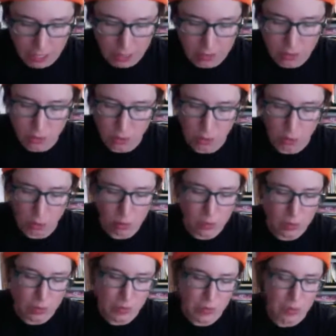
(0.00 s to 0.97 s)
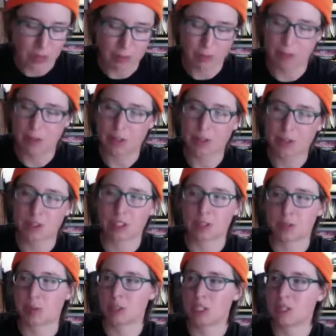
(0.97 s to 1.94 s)
So if there's a
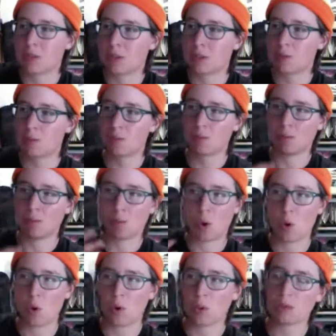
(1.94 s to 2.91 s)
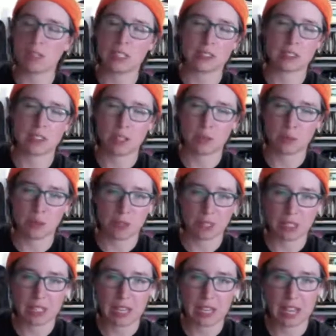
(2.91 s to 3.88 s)
specific mode of listening within
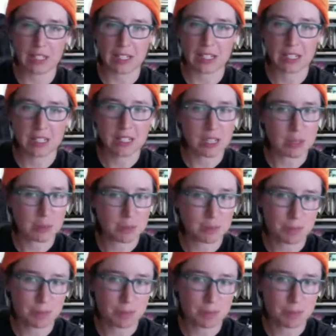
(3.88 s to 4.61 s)
Canada,